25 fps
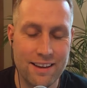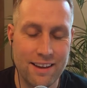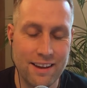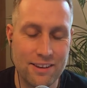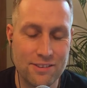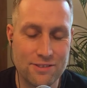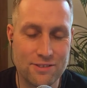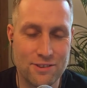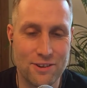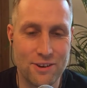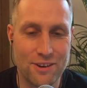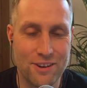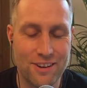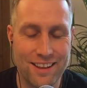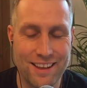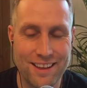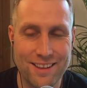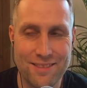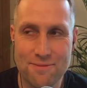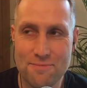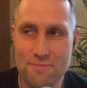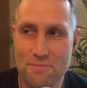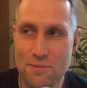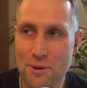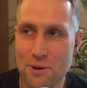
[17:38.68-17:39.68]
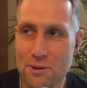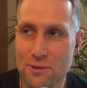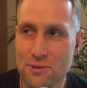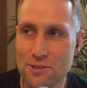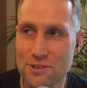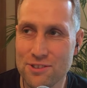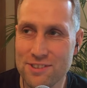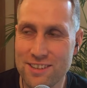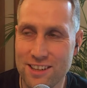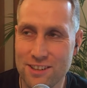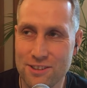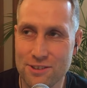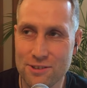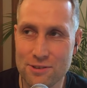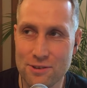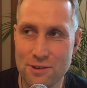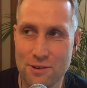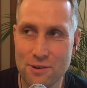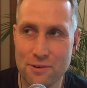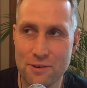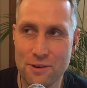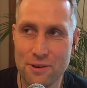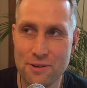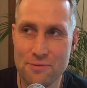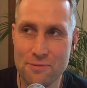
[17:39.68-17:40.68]
That's good. And Paul, just tell the
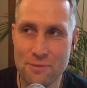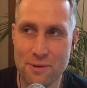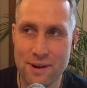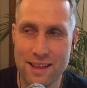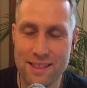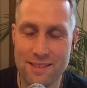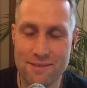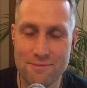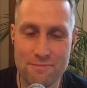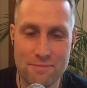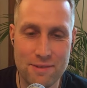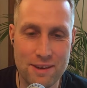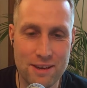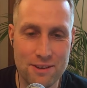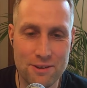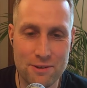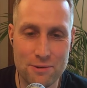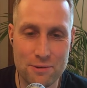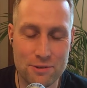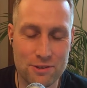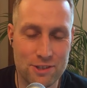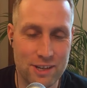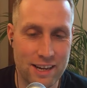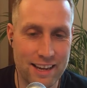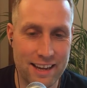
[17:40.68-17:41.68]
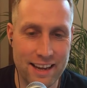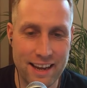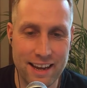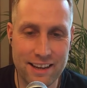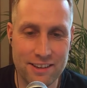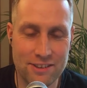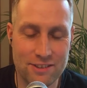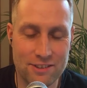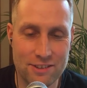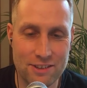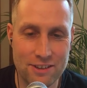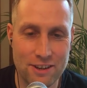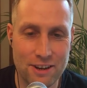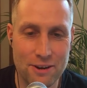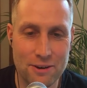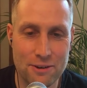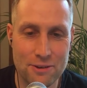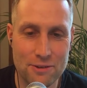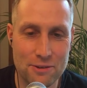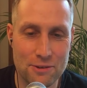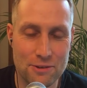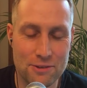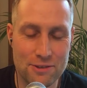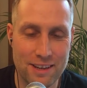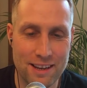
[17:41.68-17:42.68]
story of when me and you were chatting ages ago,
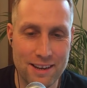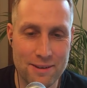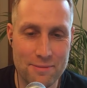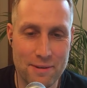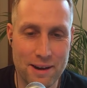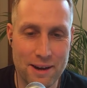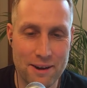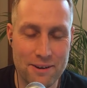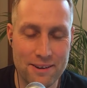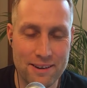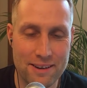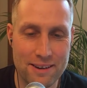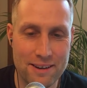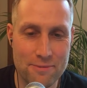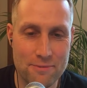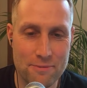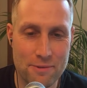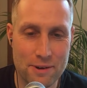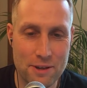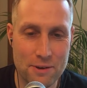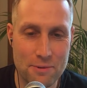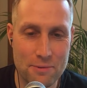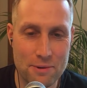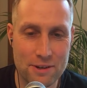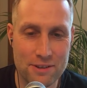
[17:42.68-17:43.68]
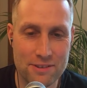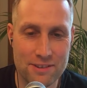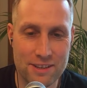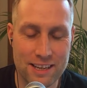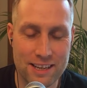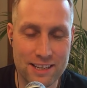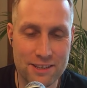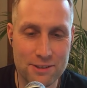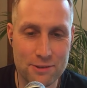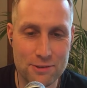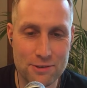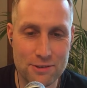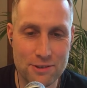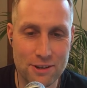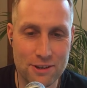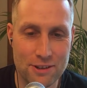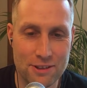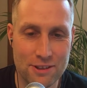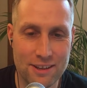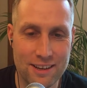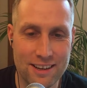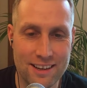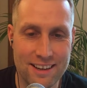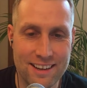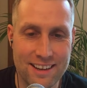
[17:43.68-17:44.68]
and you said about um, when you worked at
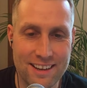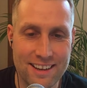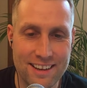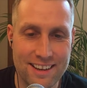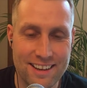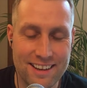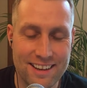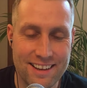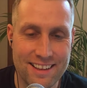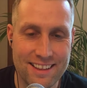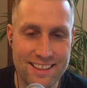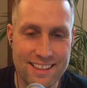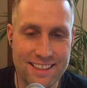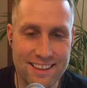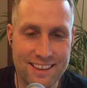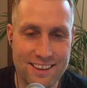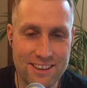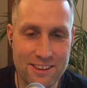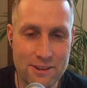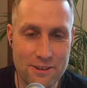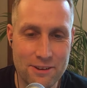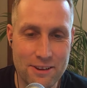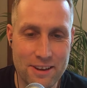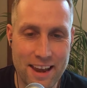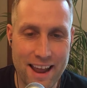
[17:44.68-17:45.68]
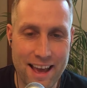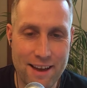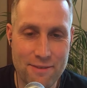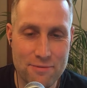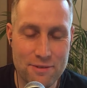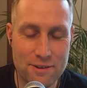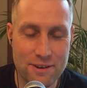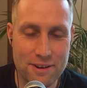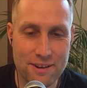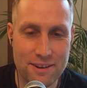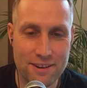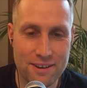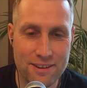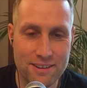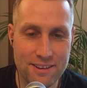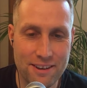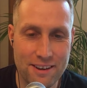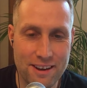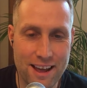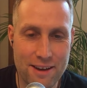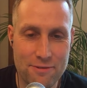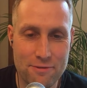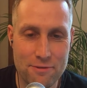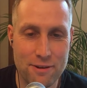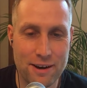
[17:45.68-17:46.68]
Hillsong that that you'd never
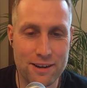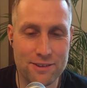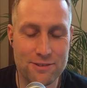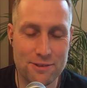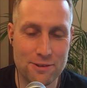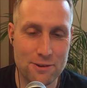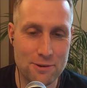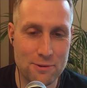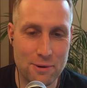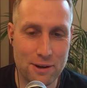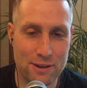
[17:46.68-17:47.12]
you never asked the